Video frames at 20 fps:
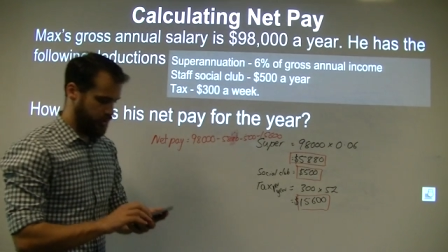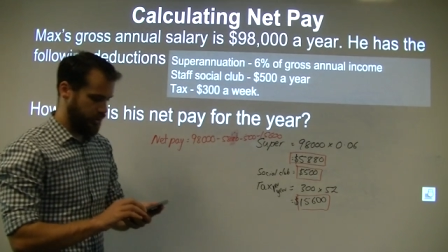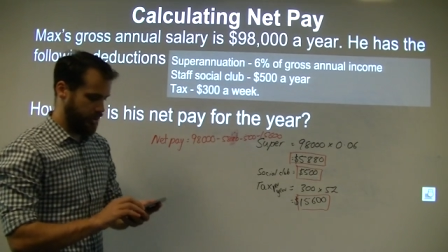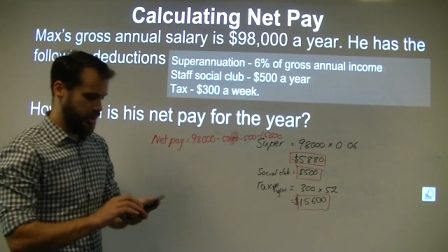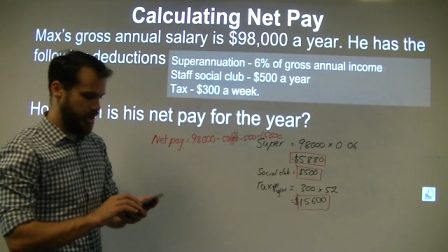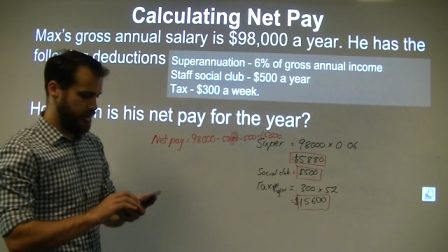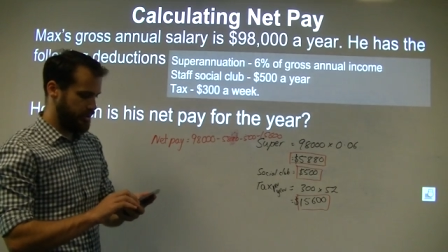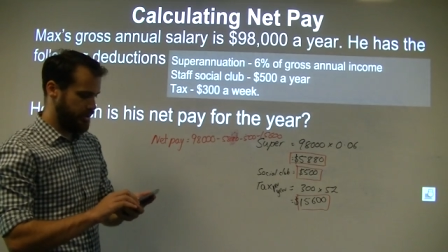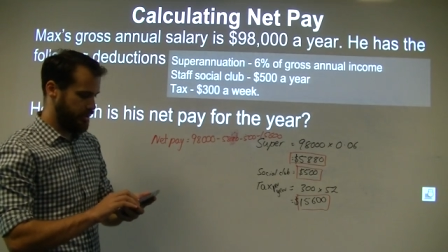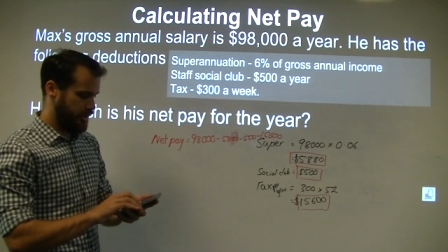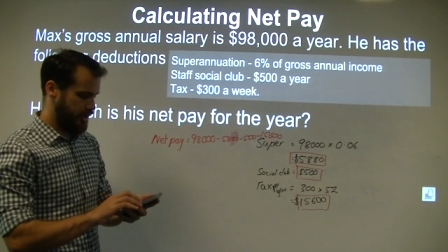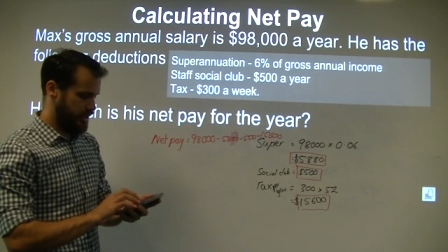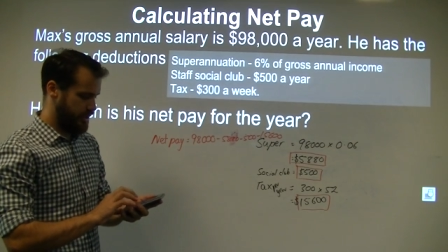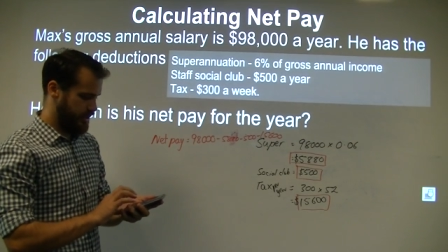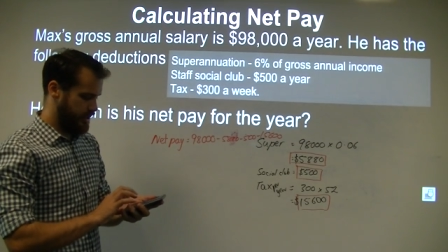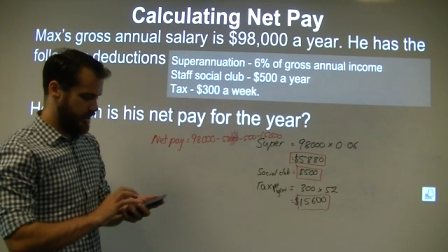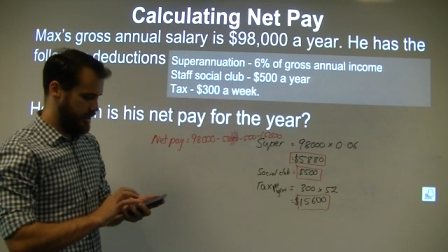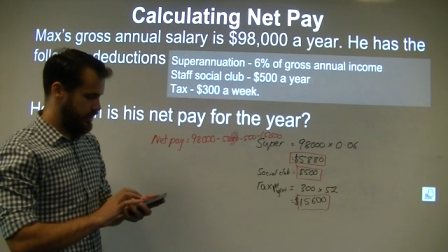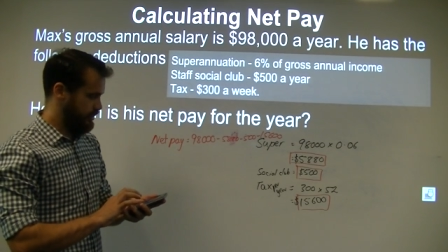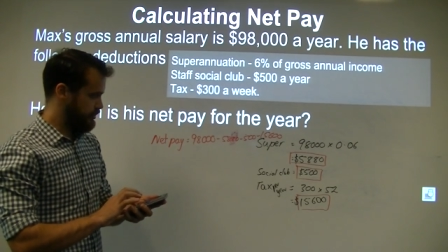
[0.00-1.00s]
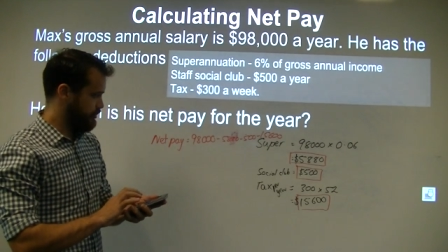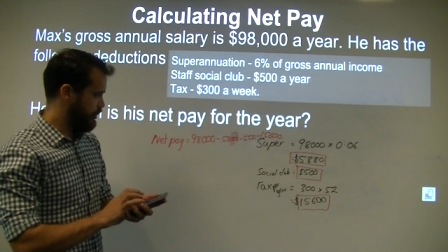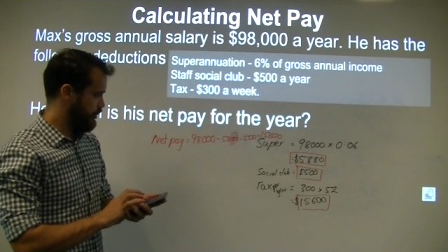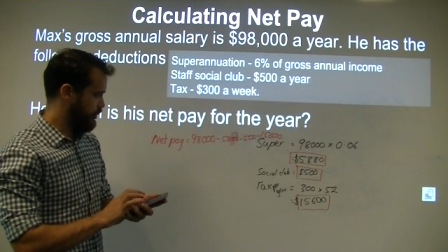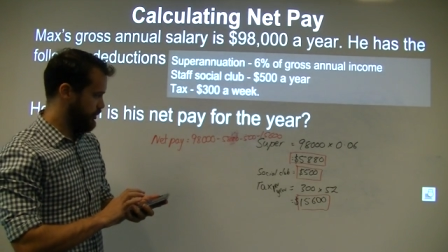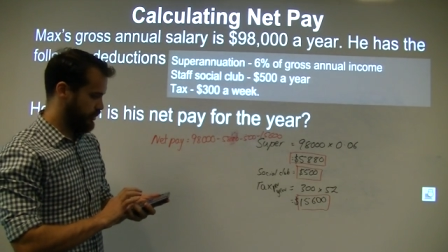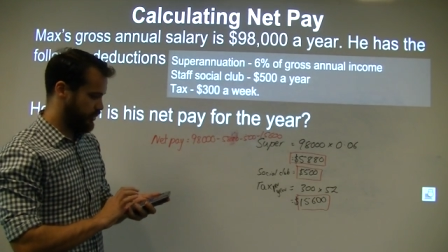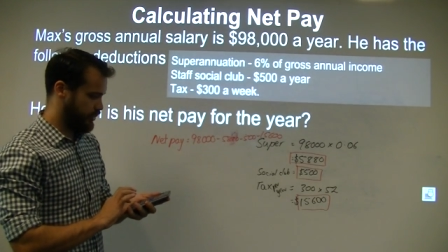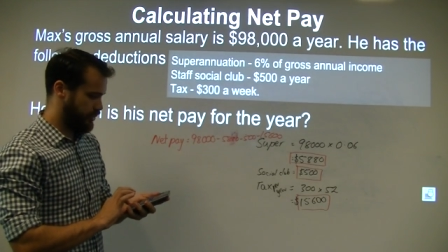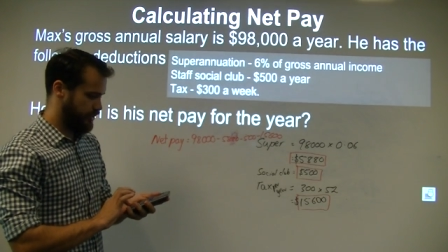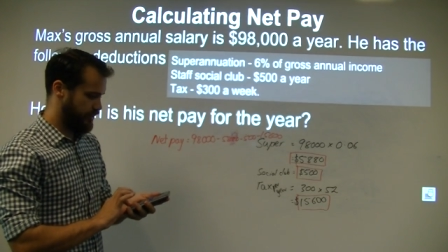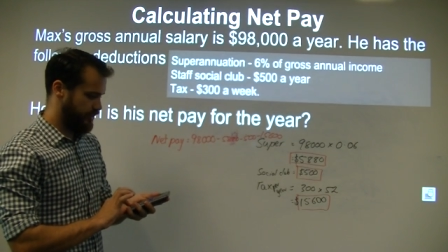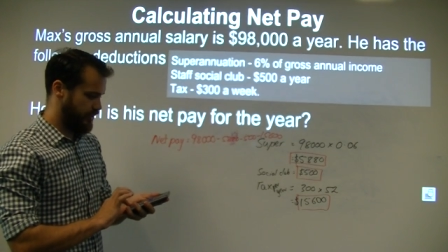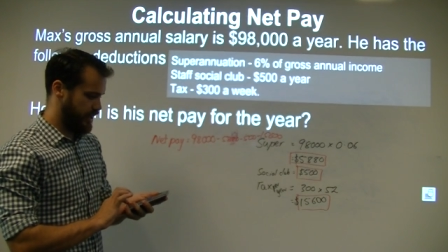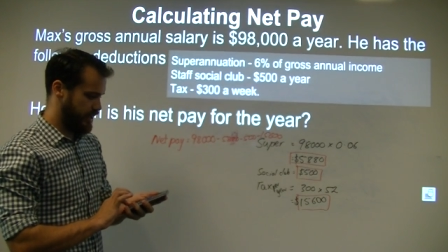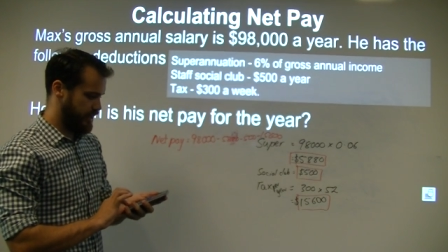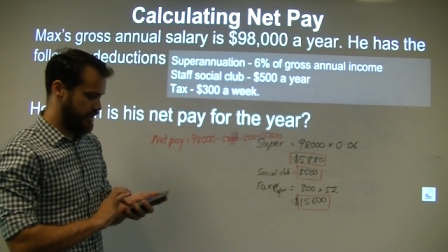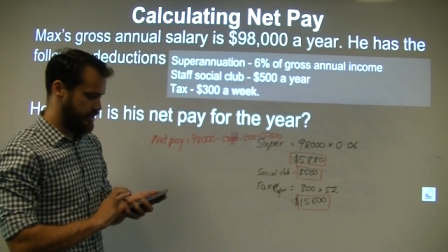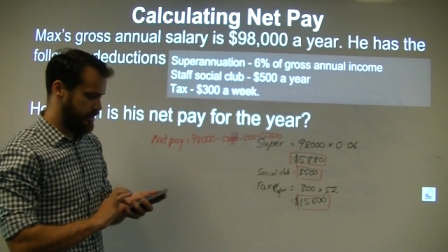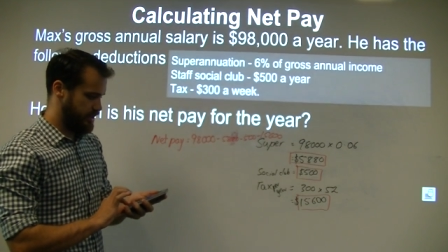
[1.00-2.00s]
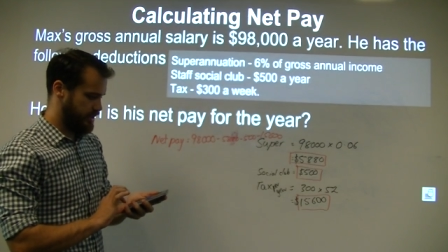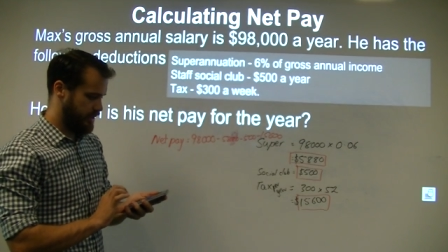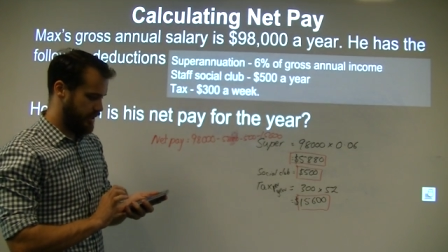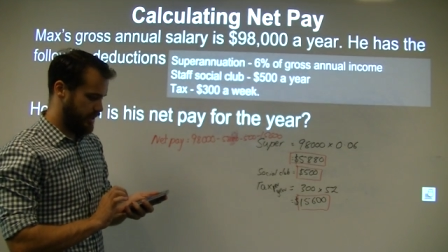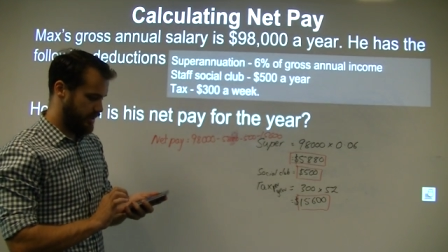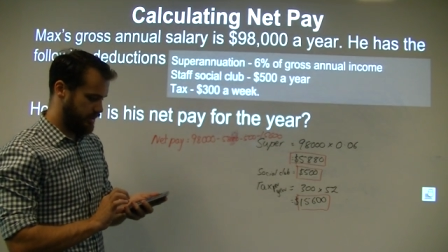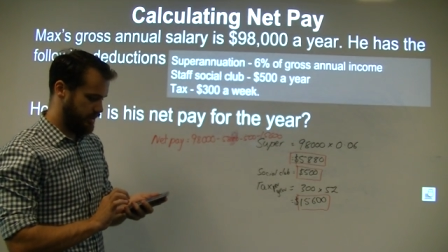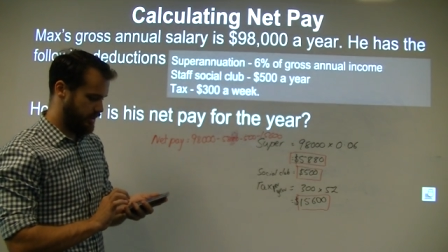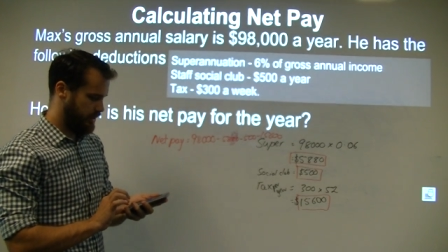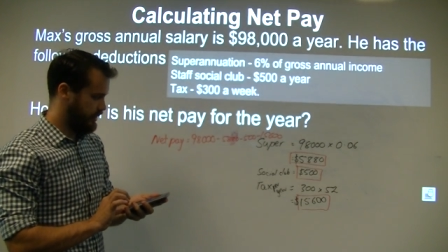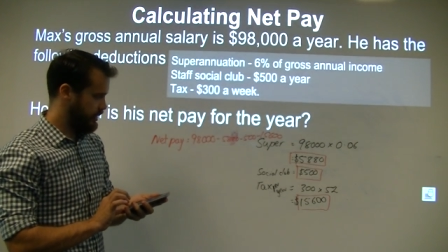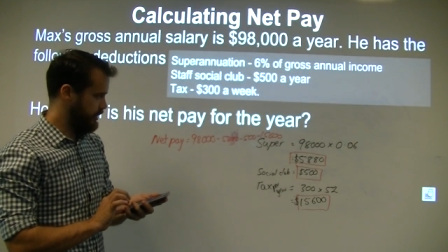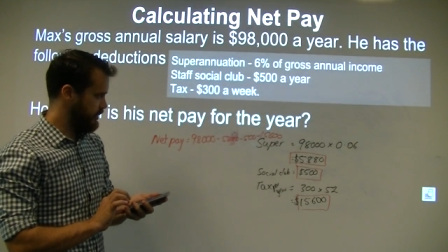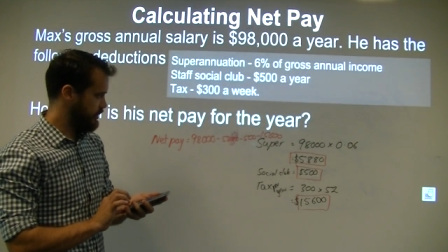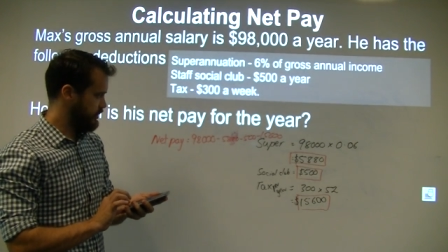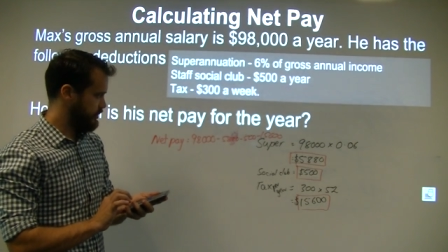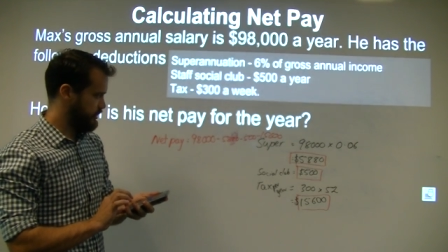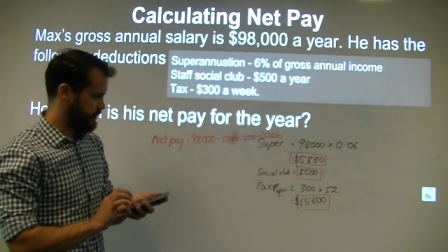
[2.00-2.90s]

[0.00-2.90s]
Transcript: your calculator here, put all of that into your calculator.